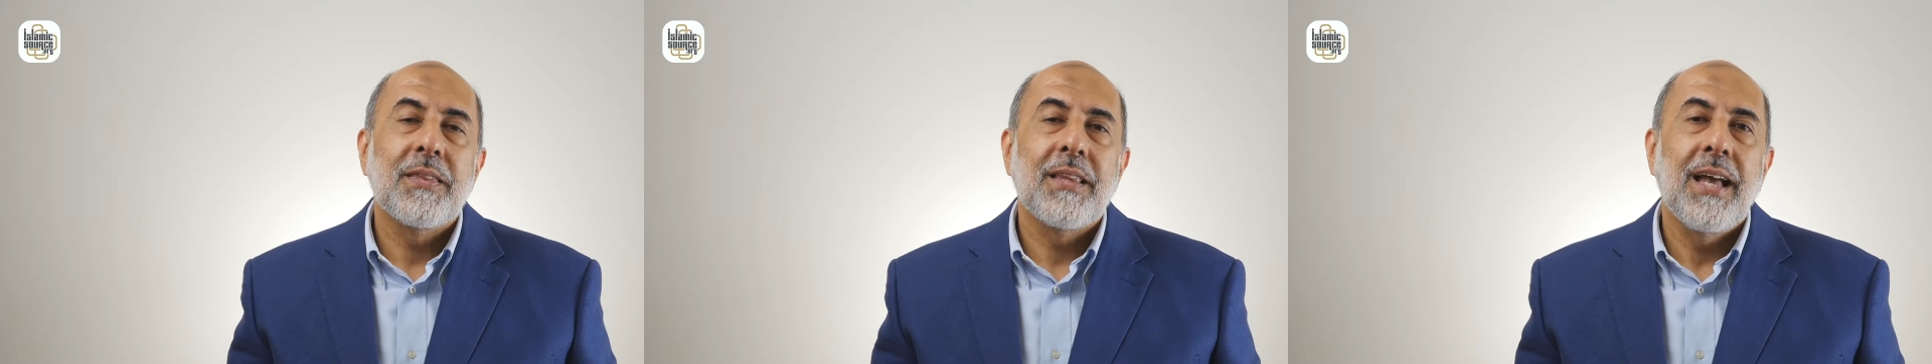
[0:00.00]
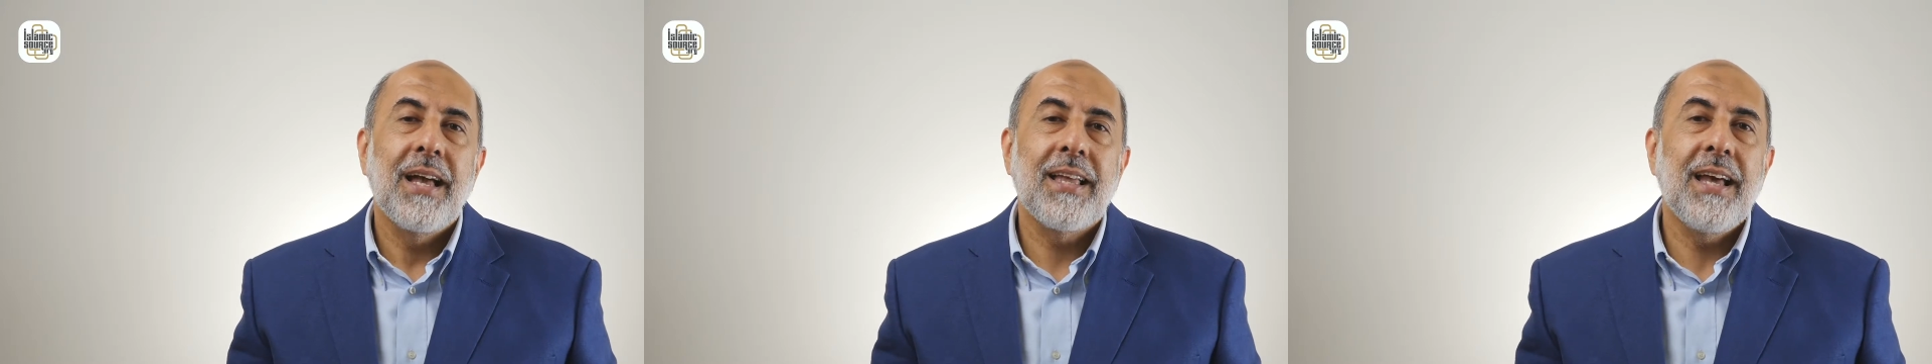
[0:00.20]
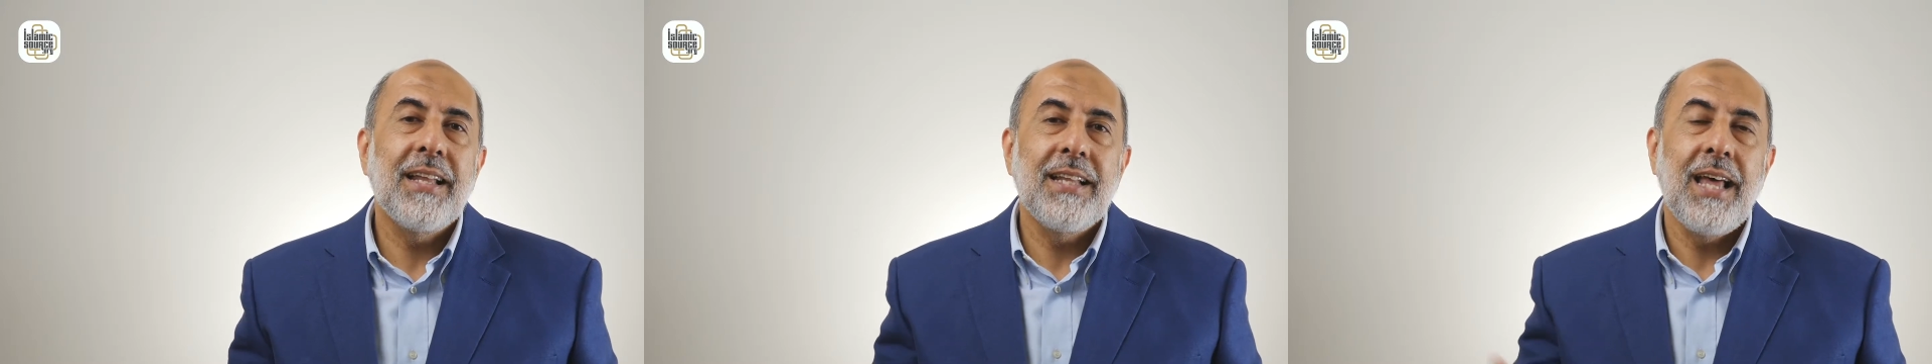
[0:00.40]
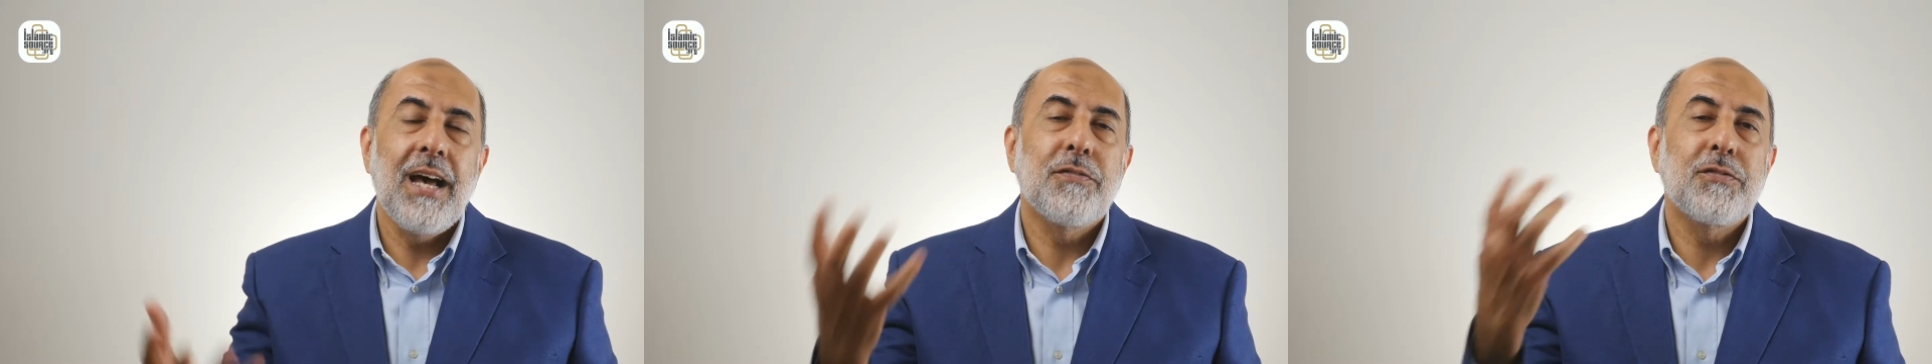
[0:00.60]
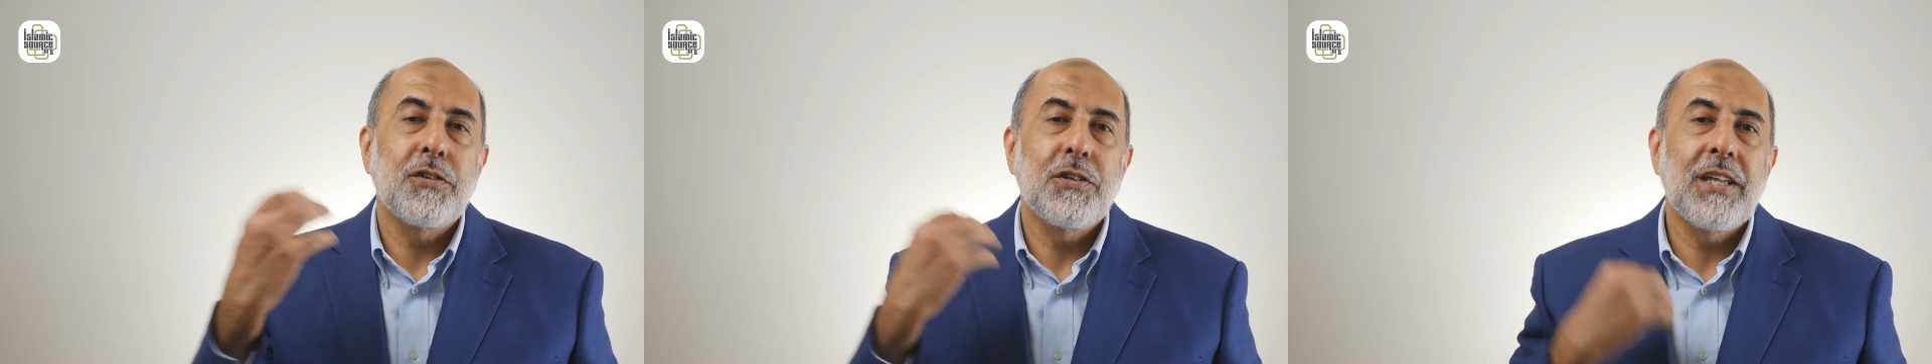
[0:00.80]
again,
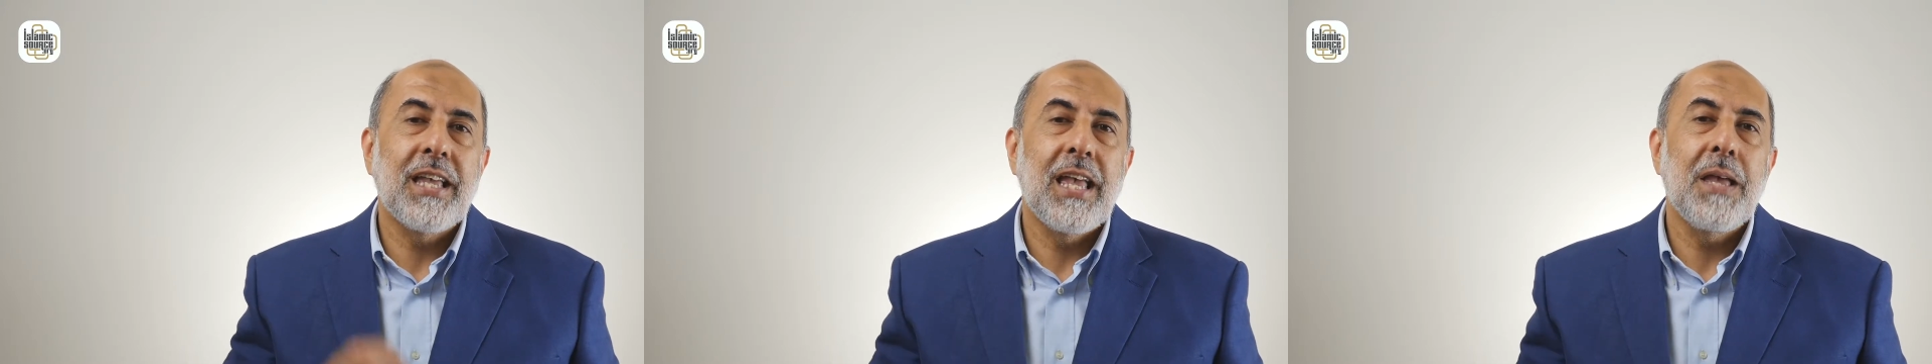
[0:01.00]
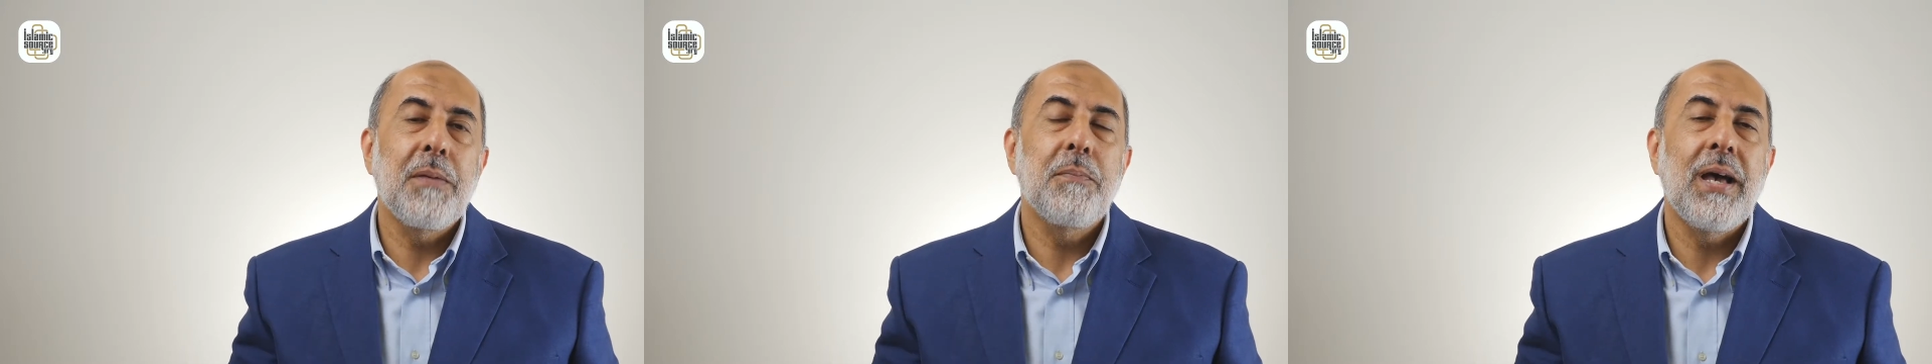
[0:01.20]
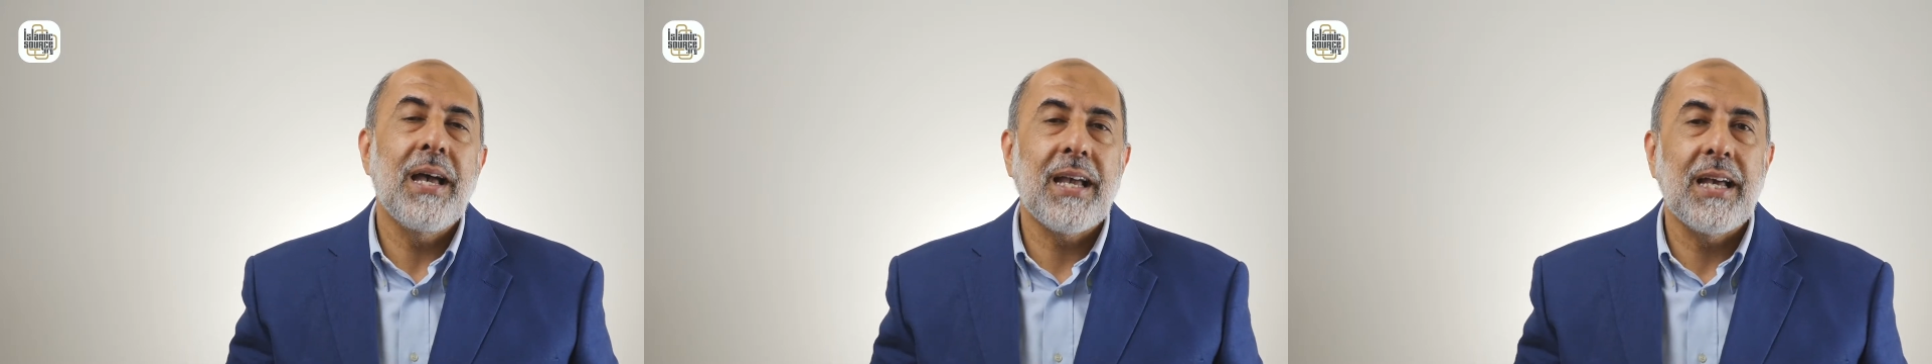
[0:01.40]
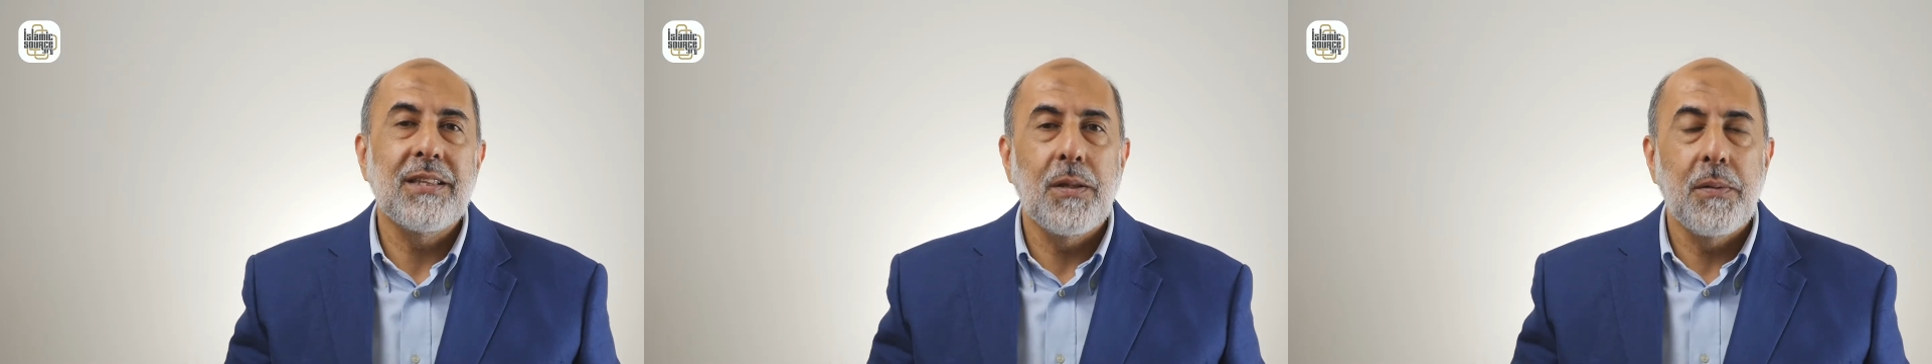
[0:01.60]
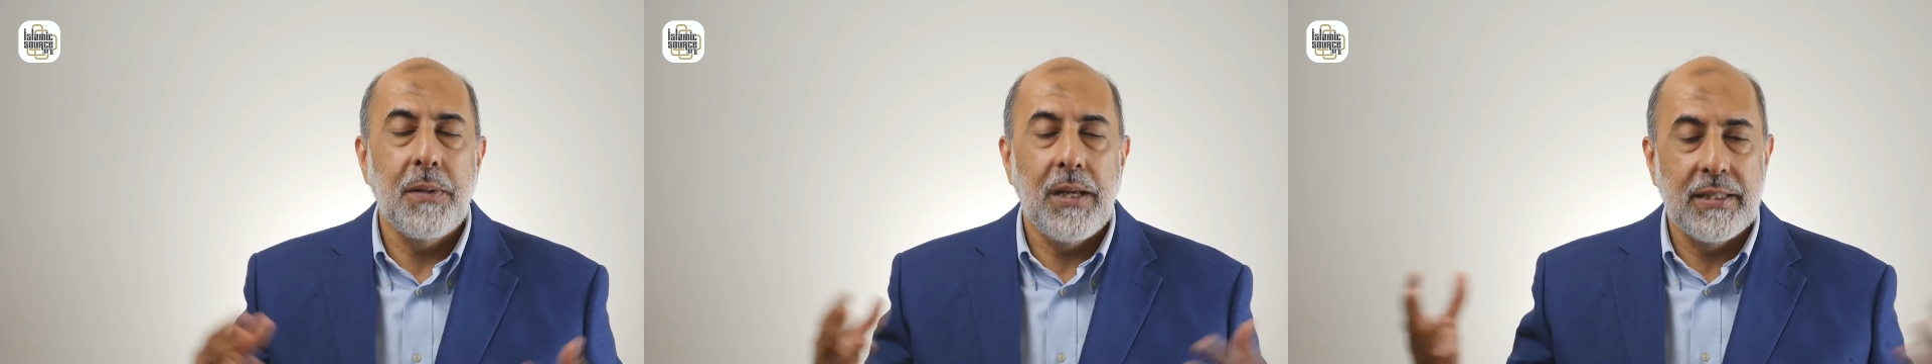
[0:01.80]
after he came back and